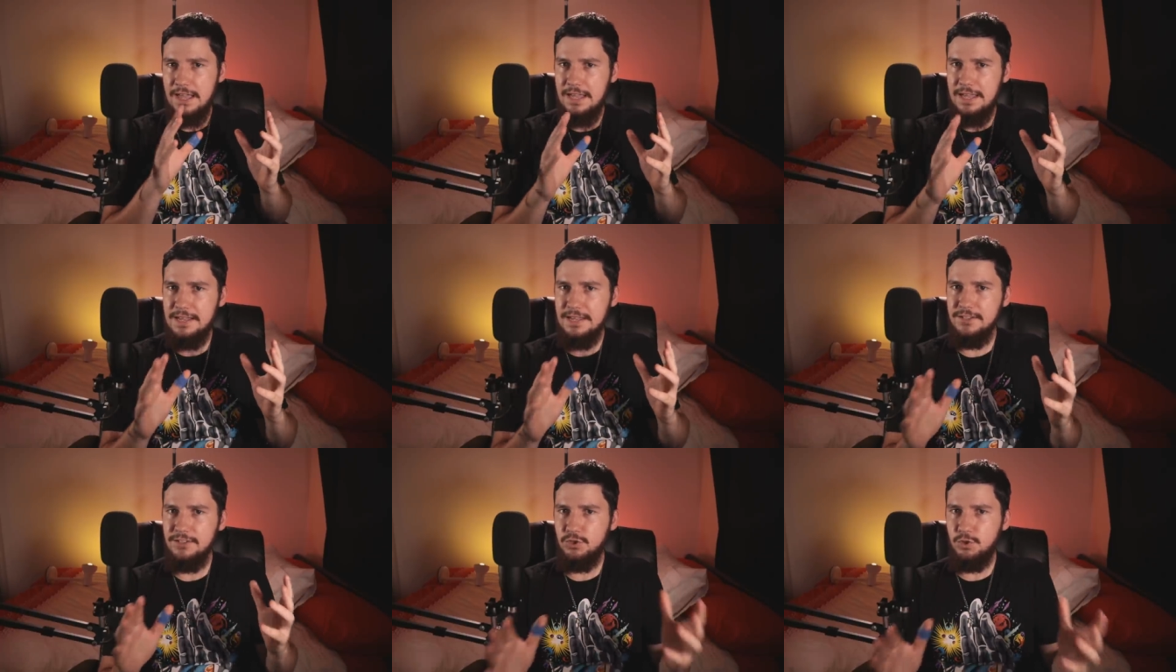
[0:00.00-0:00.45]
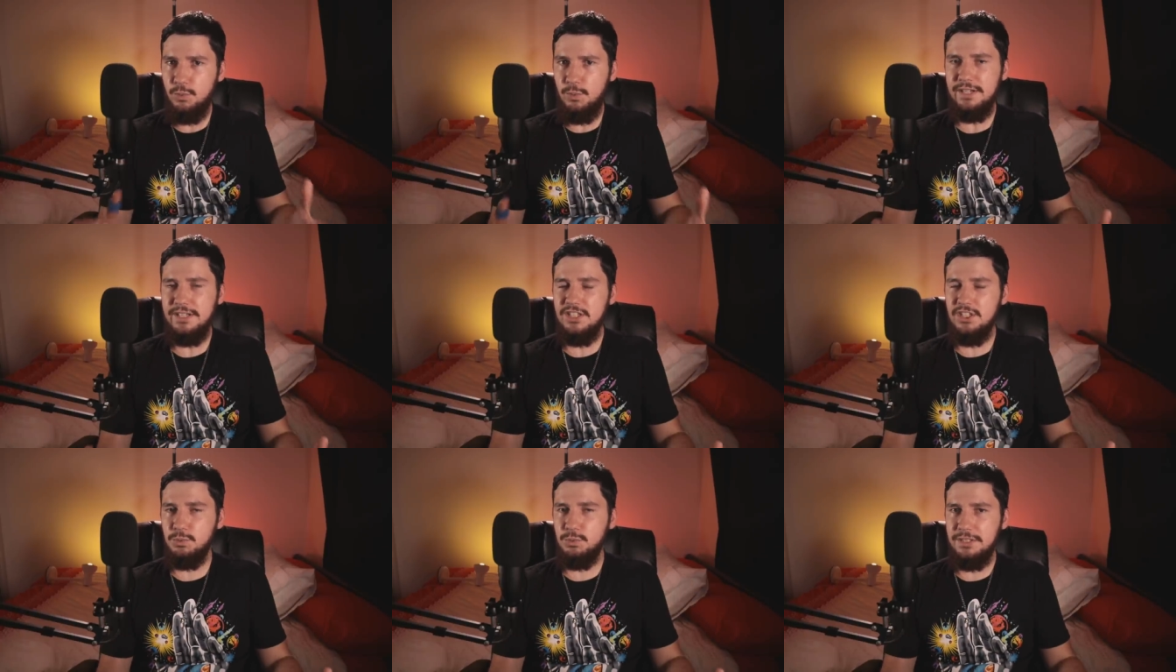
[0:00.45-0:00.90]
In
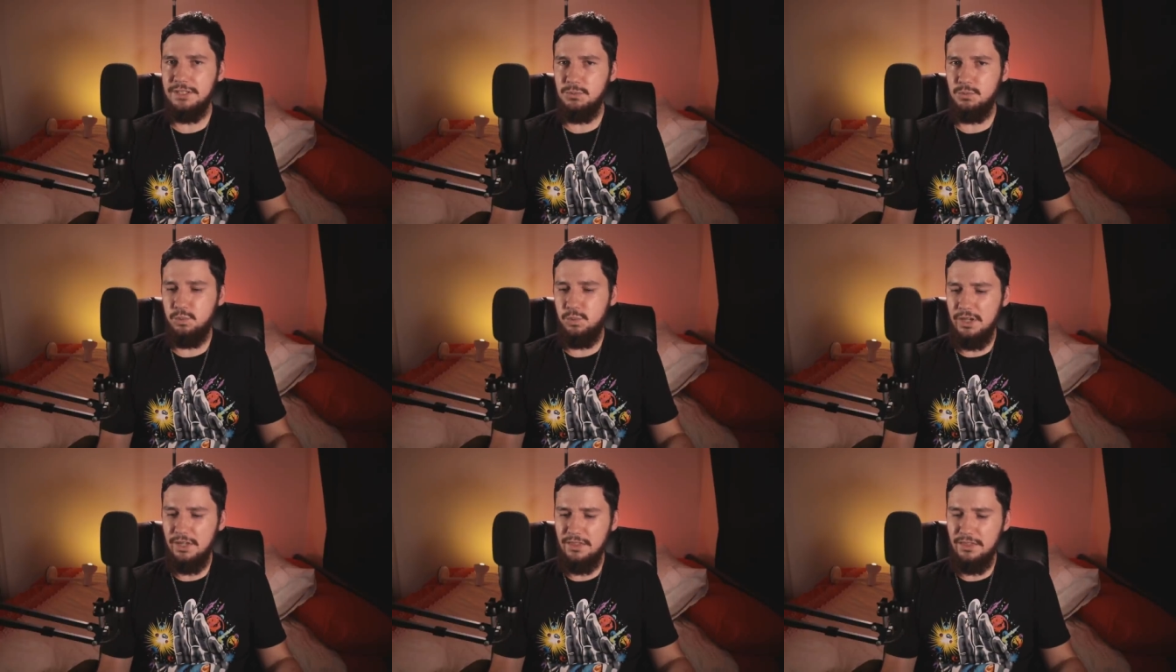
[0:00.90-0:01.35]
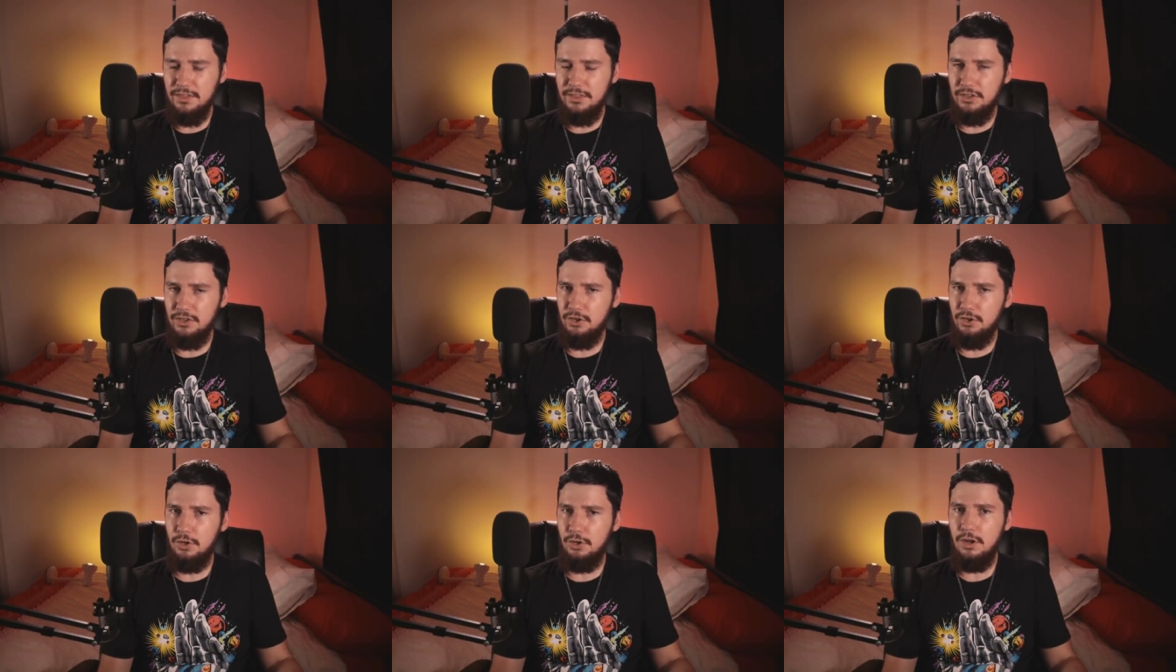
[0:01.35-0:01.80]
2021,
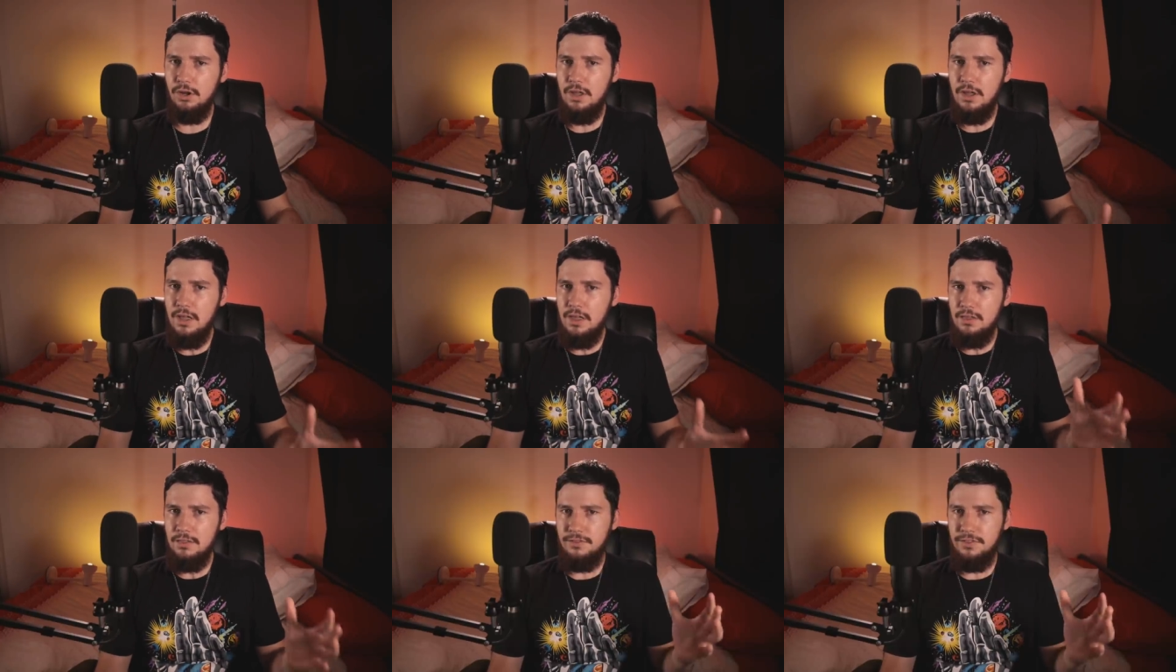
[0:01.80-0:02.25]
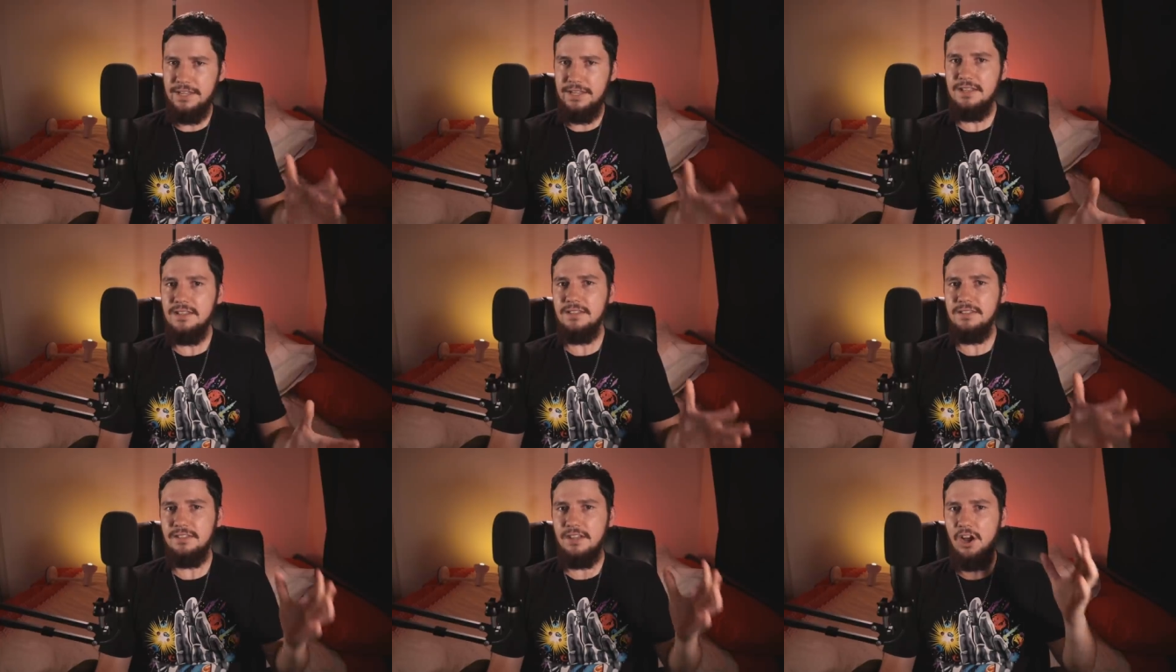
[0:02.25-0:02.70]
though,
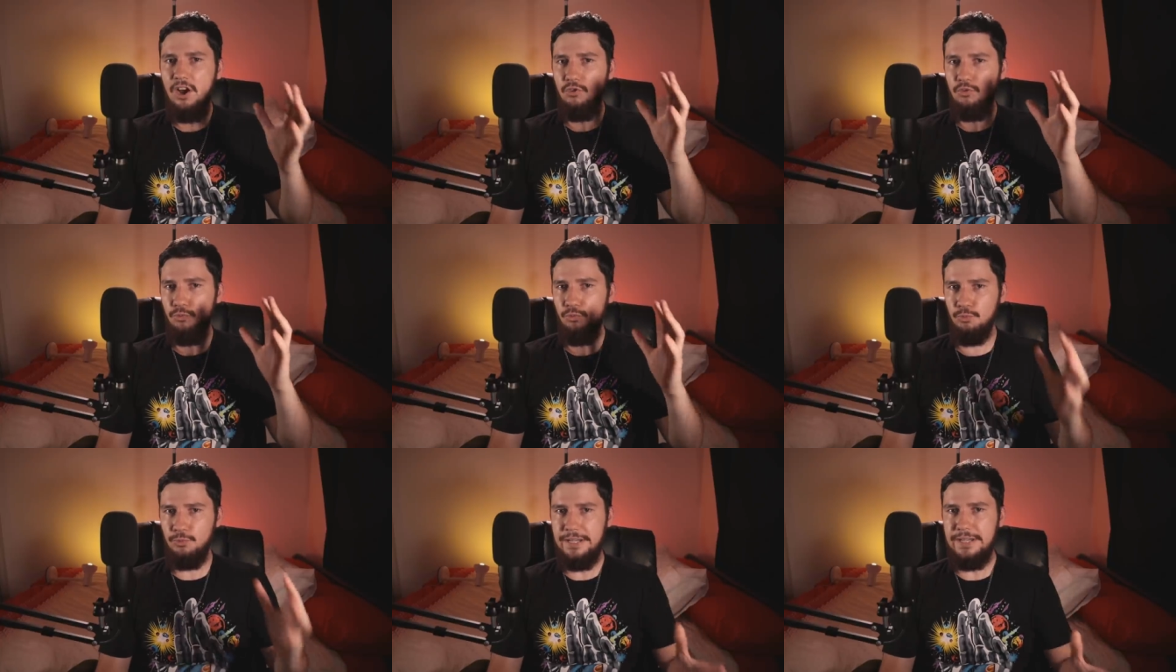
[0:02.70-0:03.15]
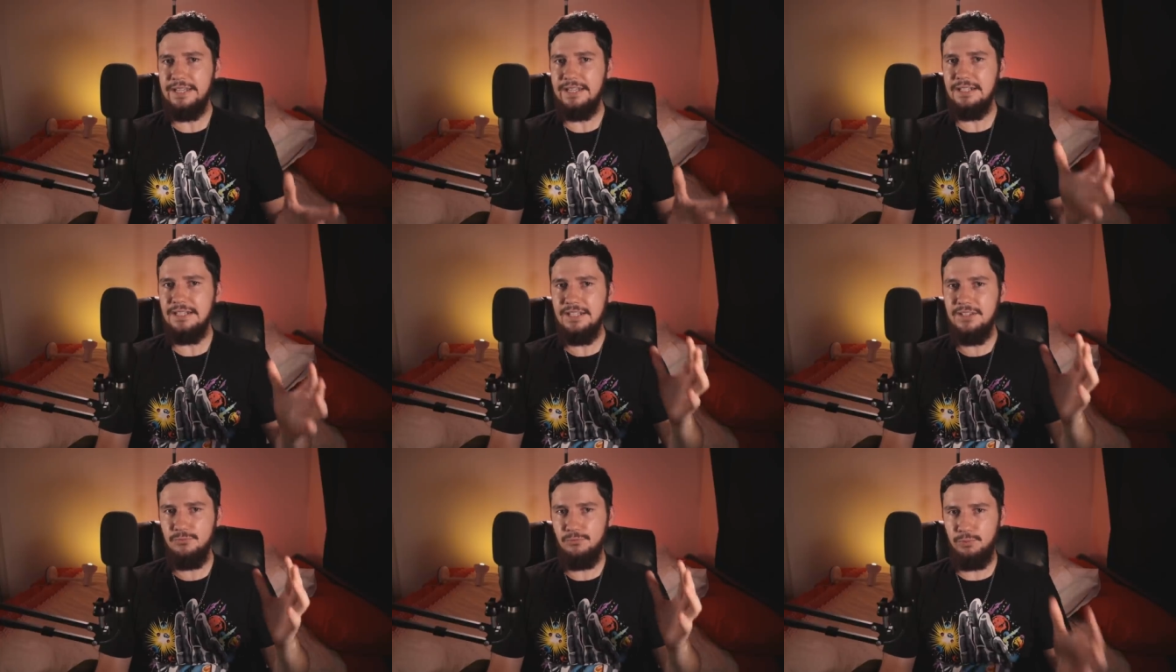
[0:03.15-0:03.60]
these are
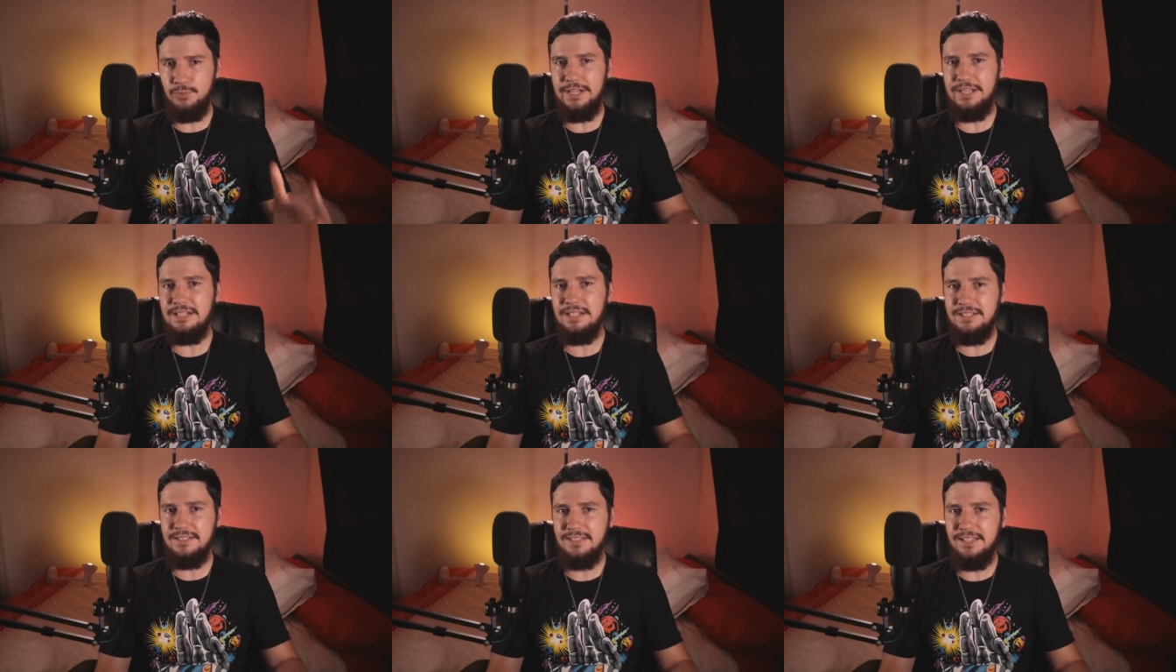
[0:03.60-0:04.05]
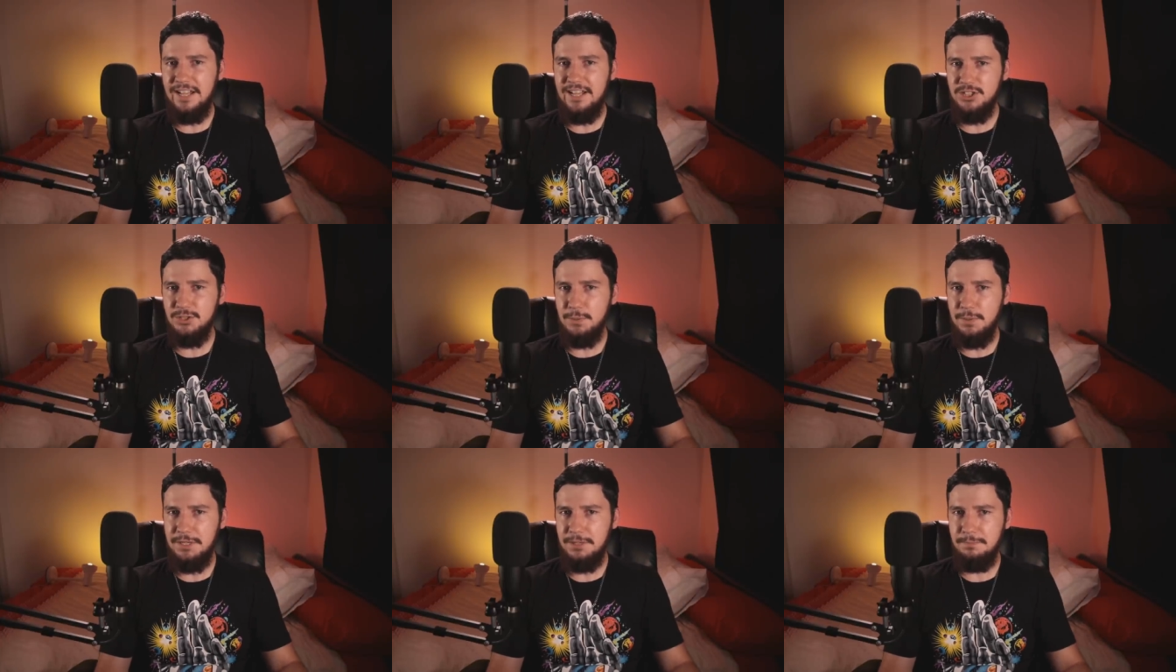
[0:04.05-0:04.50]
really, really
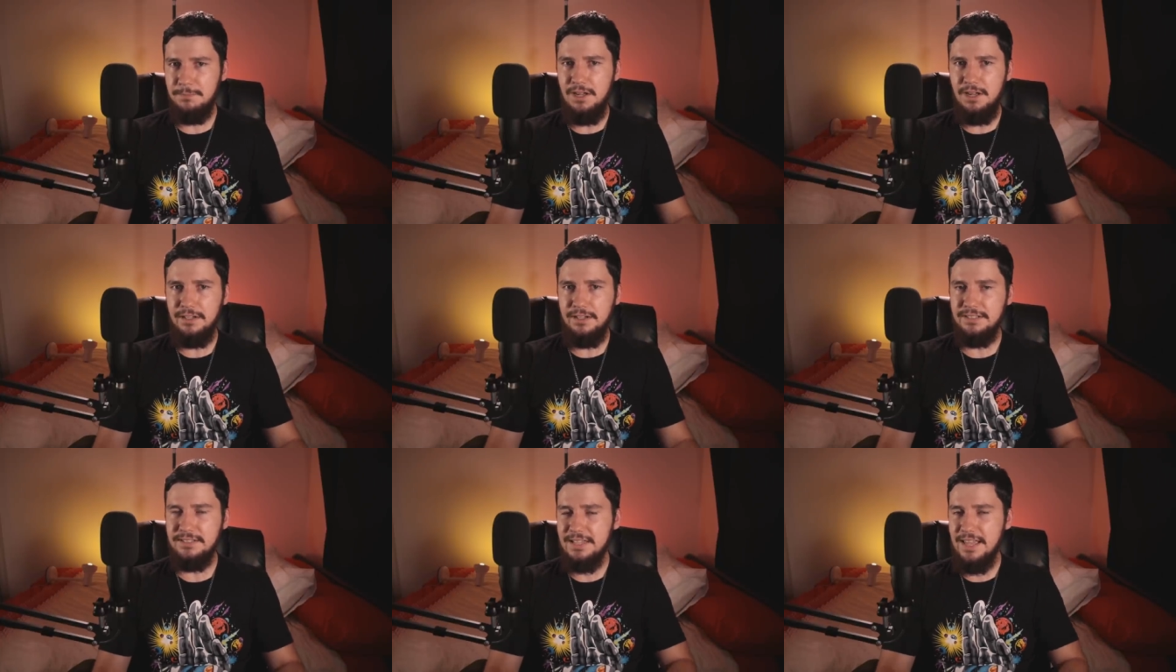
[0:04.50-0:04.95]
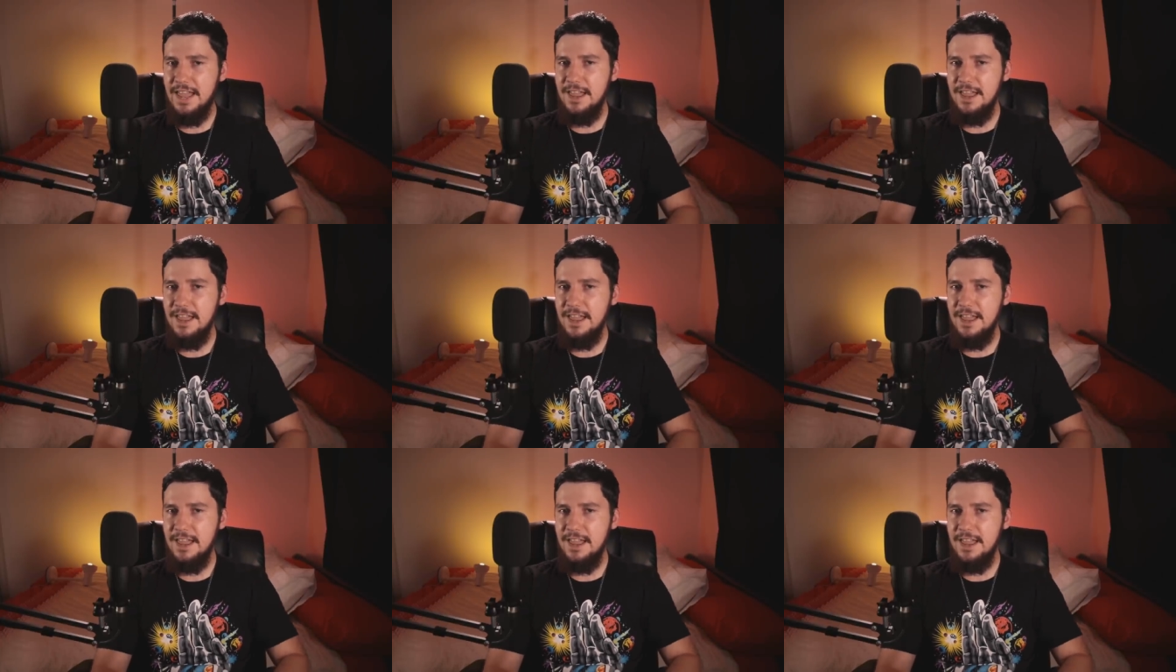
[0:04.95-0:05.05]
saturated markets.